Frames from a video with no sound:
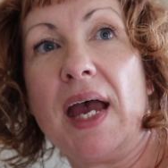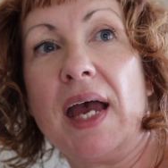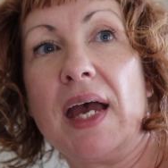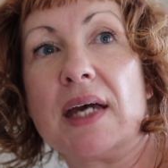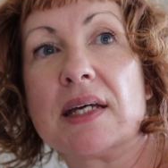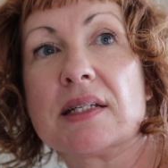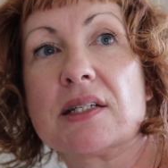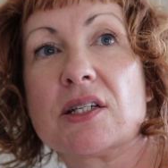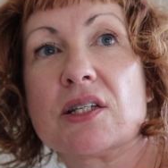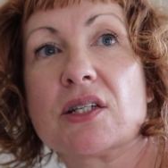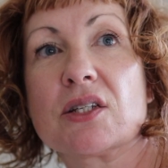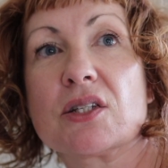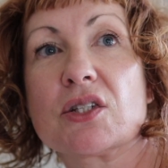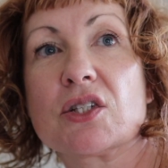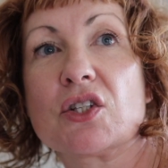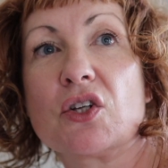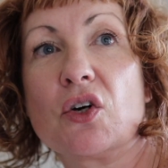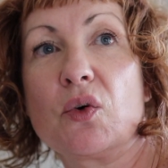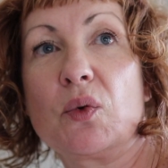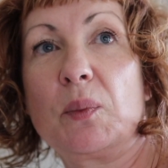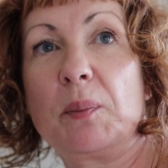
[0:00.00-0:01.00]
And
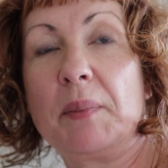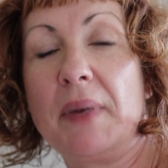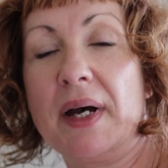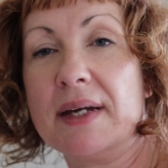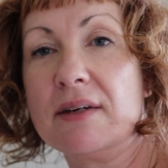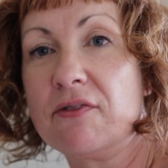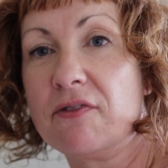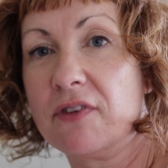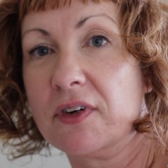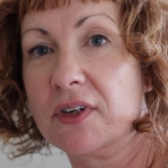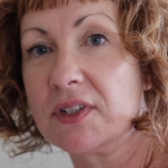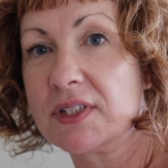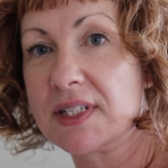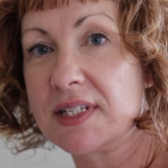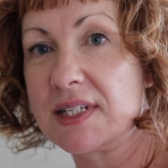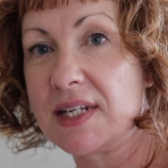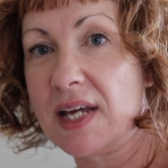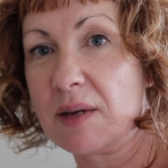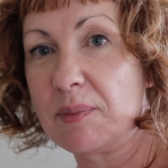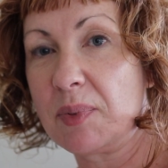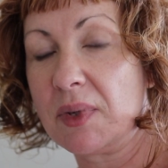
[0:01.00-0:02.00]
so my first
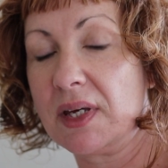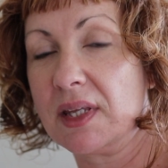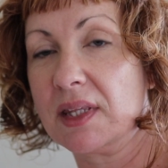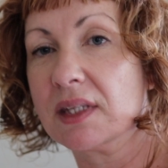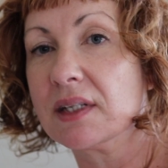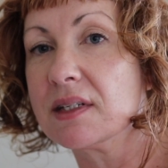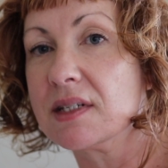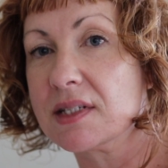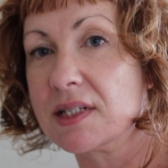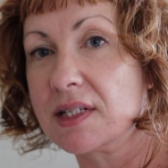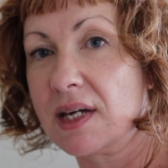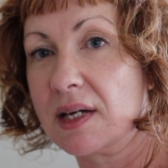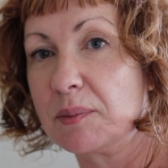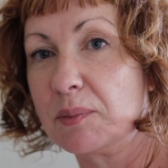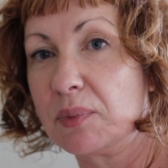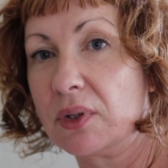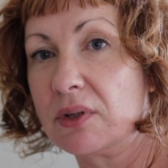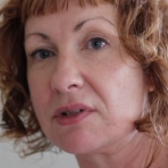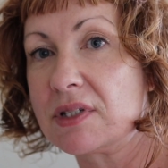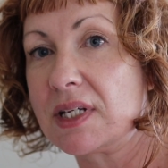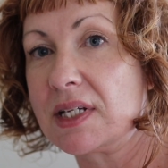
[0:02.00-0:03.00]
step in the design
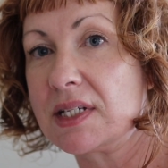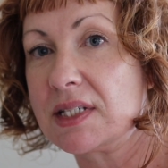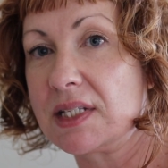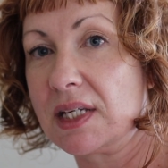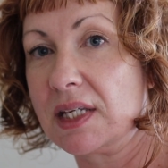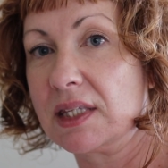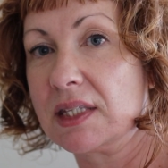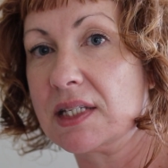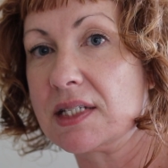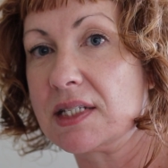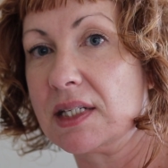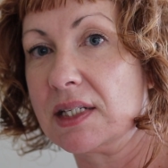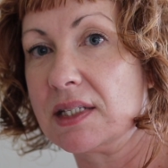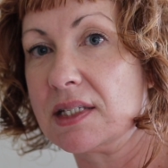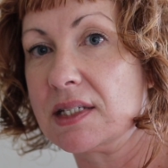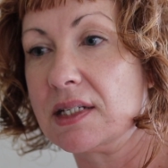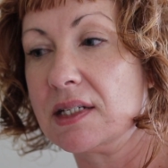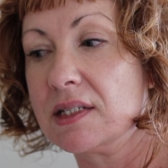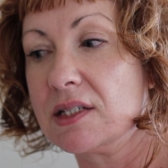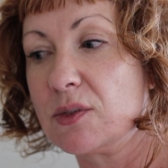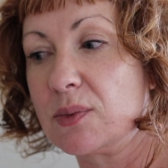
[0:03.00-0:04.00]
process in this
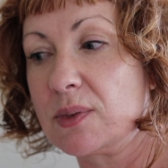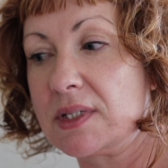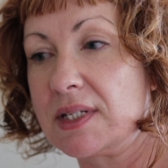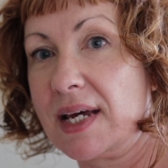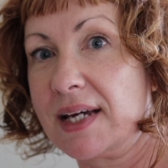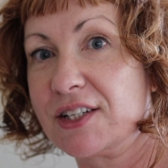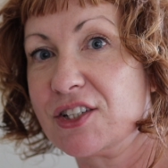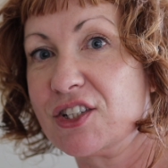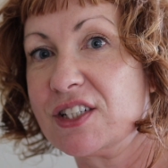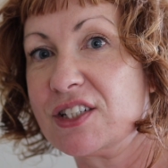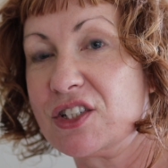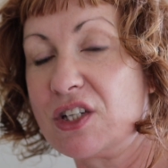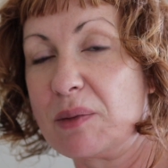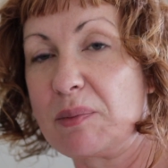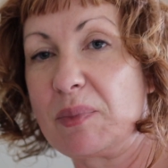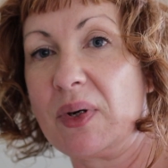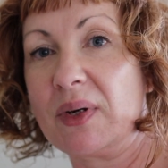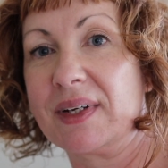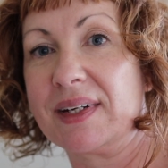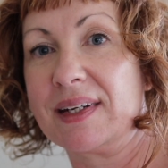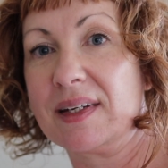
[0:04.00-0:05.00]
instance was to actually jump
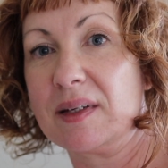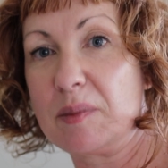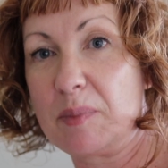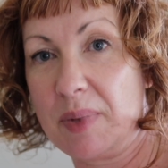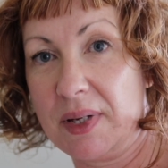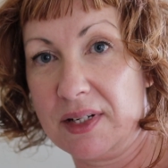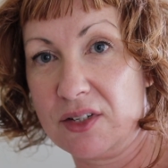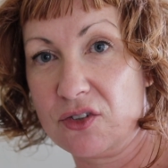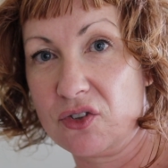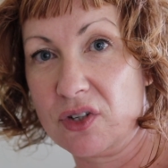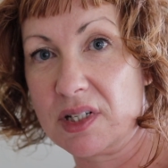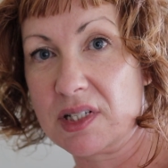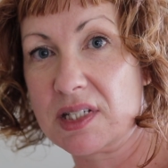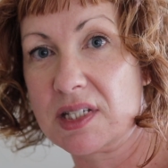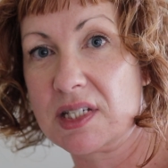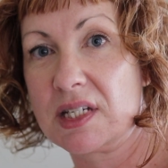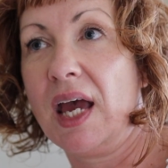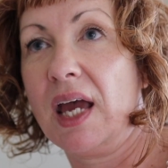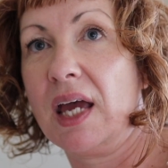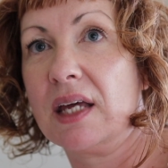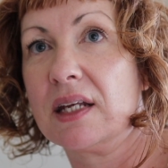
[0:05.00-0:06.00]
on
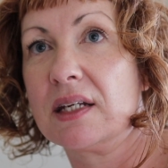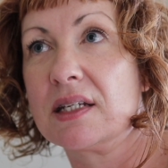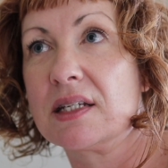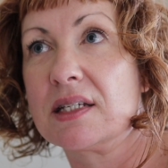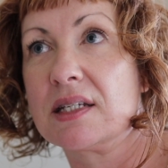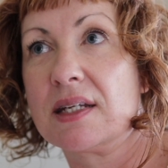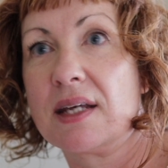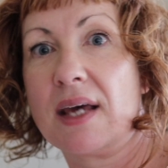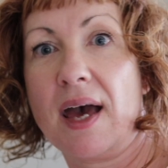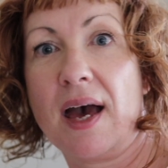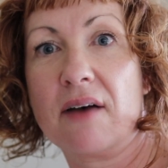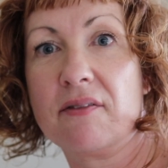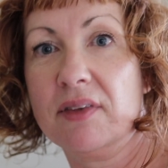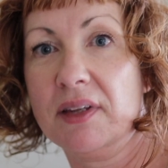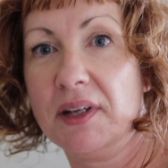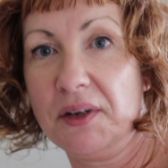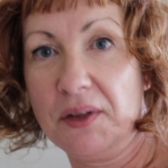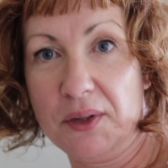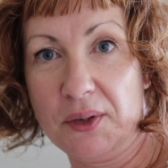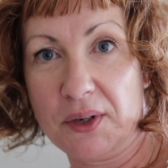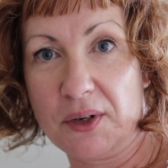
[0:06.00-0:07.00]
Pinterest and have a
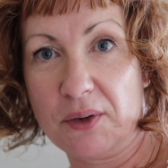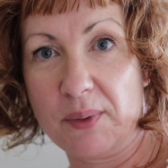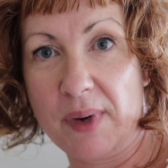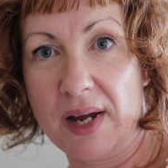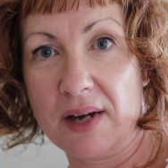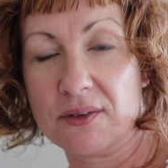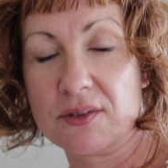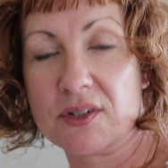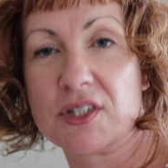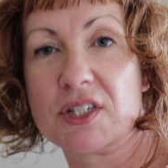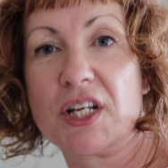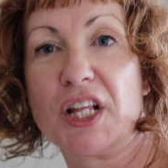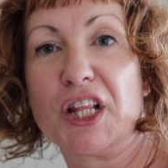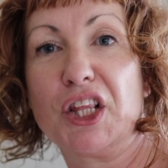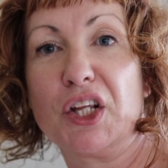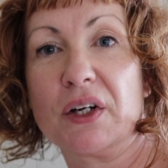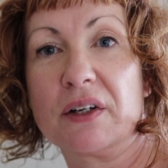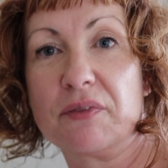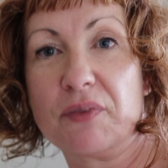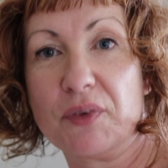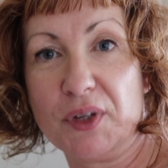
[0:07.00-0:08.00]
little look around,
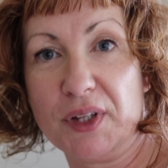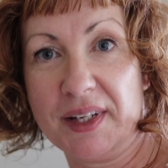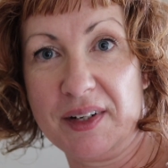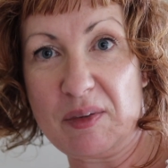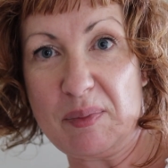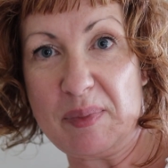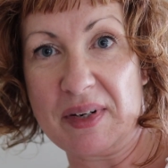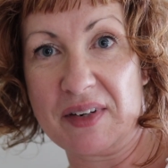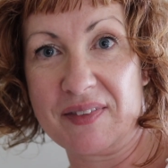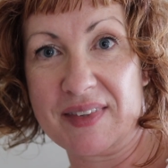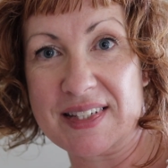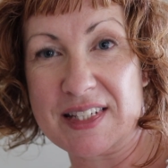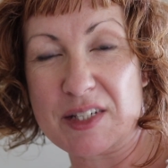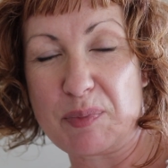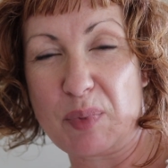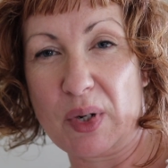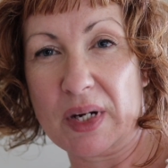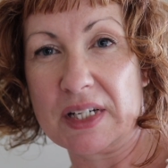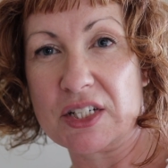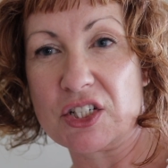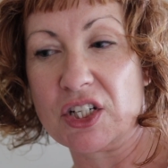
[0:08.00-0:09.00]
look for a little bit of
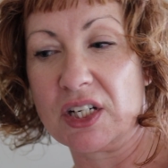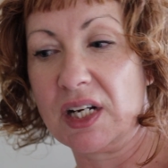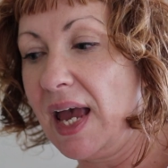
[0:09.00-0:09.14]
inspiration.